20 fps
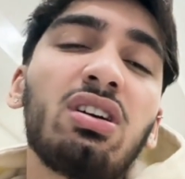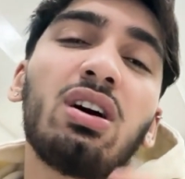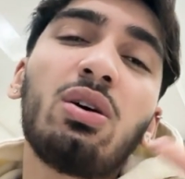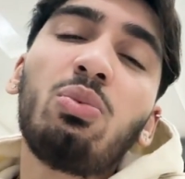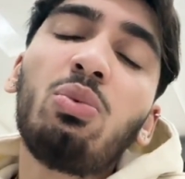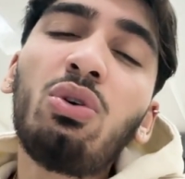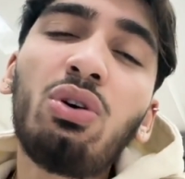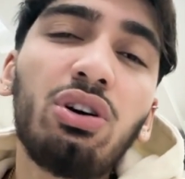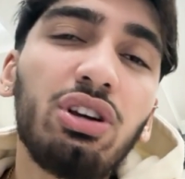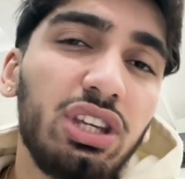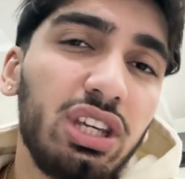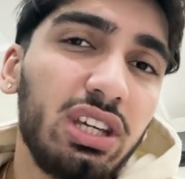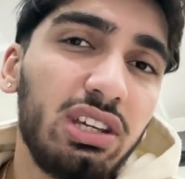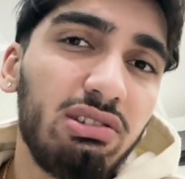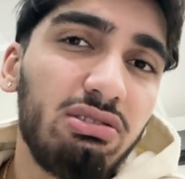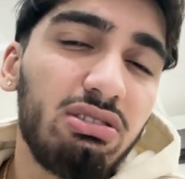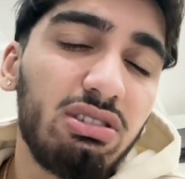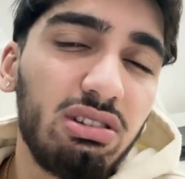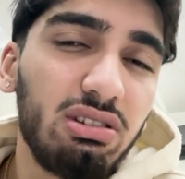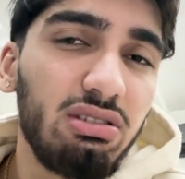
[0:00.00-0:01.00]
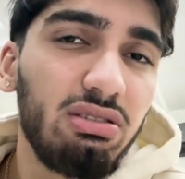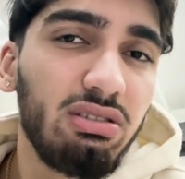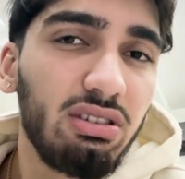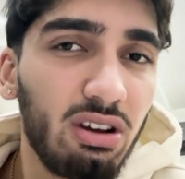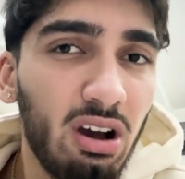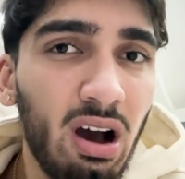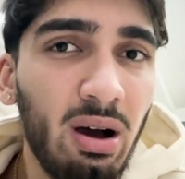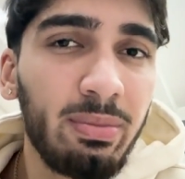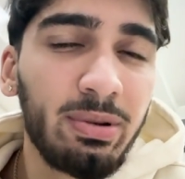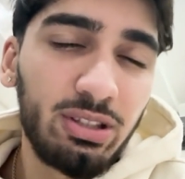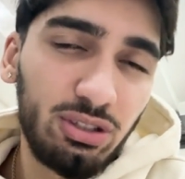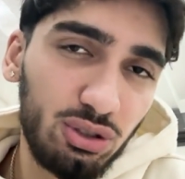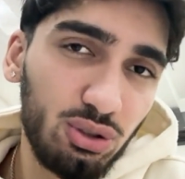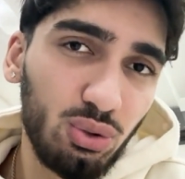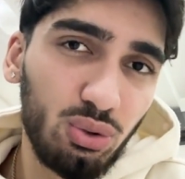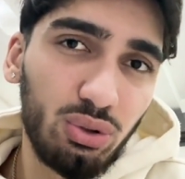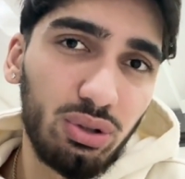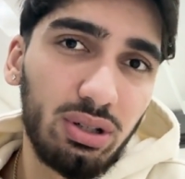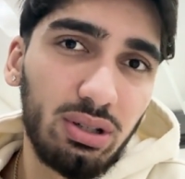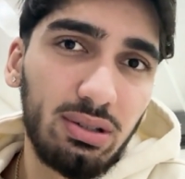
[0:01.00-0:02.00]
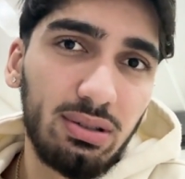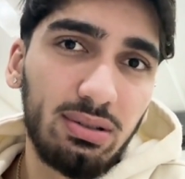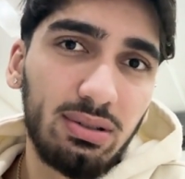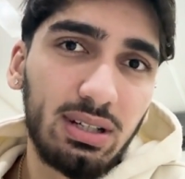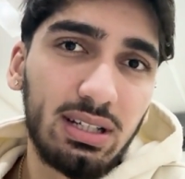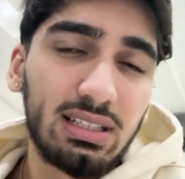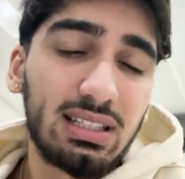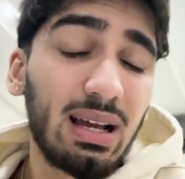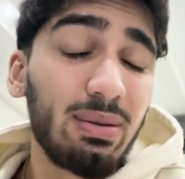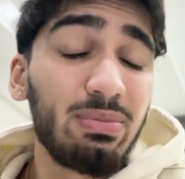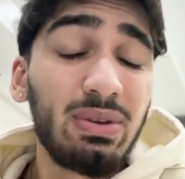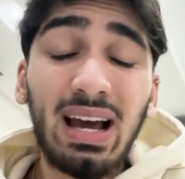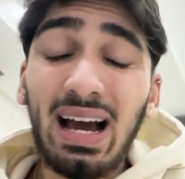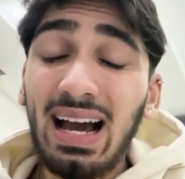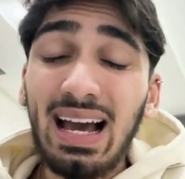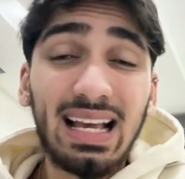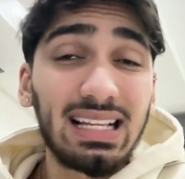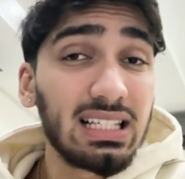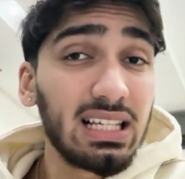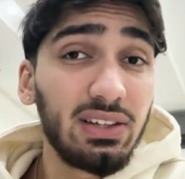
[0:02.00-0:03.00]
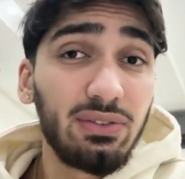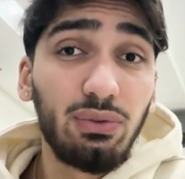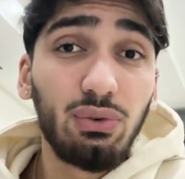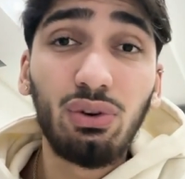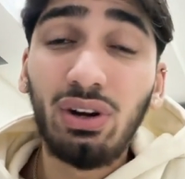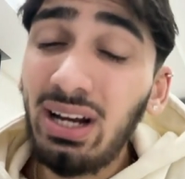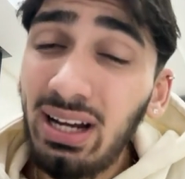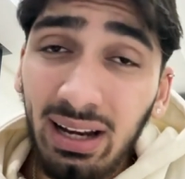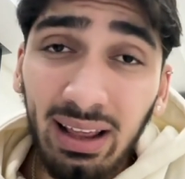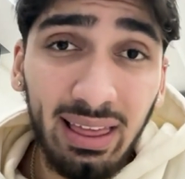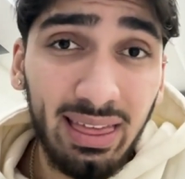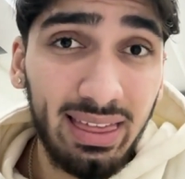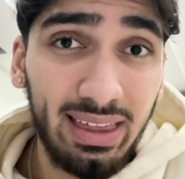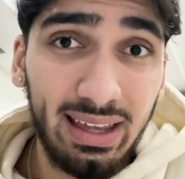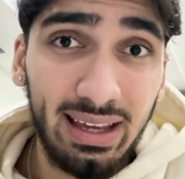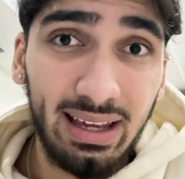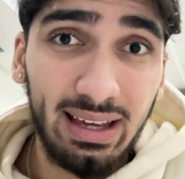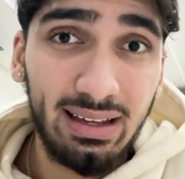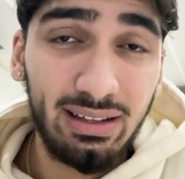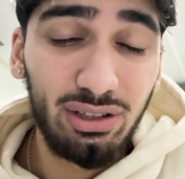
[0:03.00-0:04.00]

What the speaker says: want you to come and join, because I'm not asking for anything.